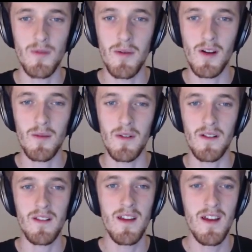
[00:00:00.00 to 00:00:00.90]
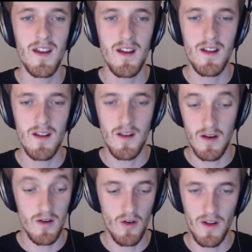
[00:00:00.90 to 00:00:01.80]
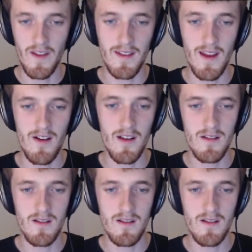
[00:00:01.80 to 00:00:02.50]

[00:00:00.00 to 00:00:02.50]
Pokemon's. Not in this area.